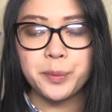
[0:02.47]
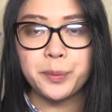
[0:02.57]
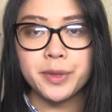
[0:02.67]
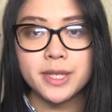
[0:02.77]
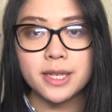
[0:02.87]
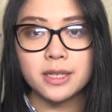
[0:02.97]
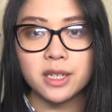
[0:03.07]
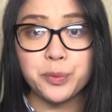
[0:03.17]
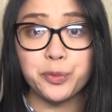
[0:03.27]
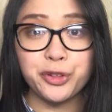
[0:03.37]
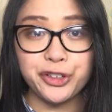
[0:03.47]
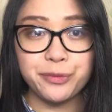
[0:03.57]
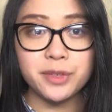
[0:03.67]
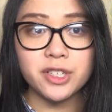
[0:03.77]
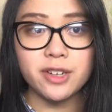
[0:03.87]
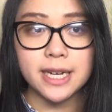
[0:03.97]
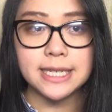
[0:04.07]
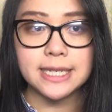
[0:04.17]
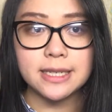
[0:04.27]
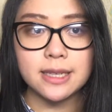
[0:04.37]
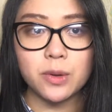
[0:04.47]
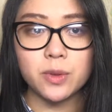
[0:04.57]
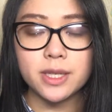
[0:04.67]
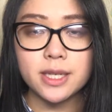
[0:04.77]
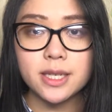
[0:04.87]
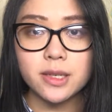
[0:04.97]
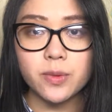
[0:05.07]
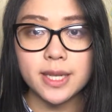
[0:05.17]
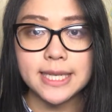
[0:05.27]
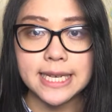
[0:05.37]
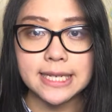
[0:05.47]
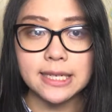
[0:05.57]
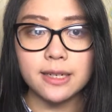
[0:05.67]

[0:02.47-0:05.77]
presenting improvement strategies that will assist with the teaching